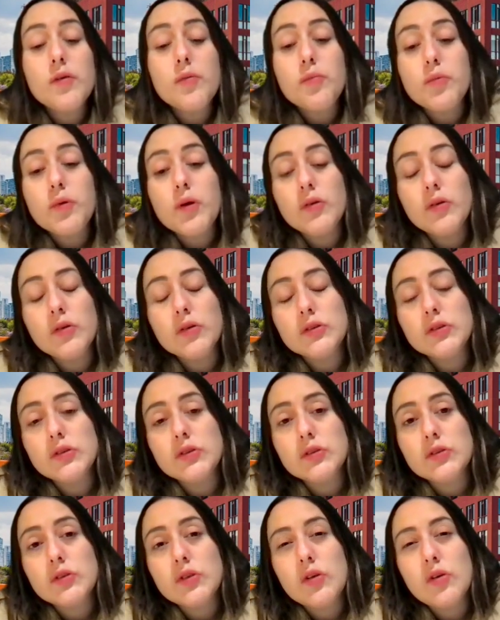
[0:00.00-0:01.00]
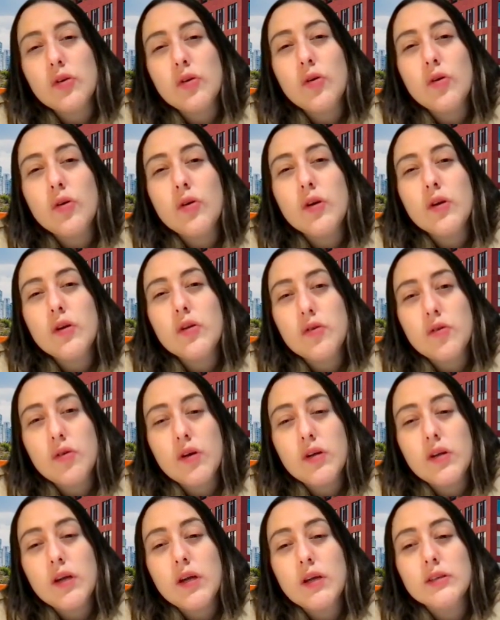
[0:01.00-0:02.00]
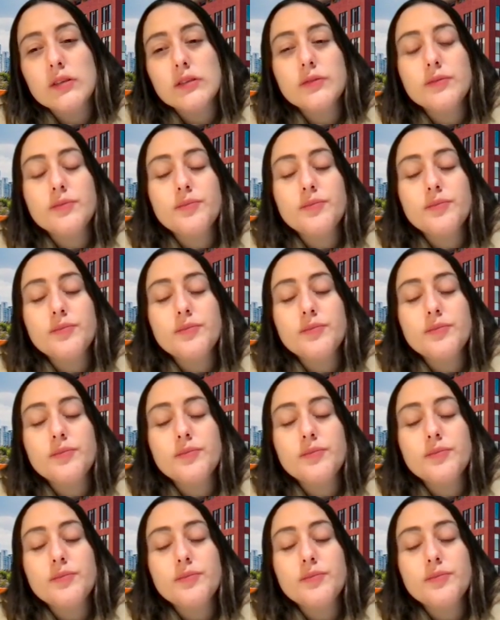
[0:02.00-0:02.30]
products or the new ideas.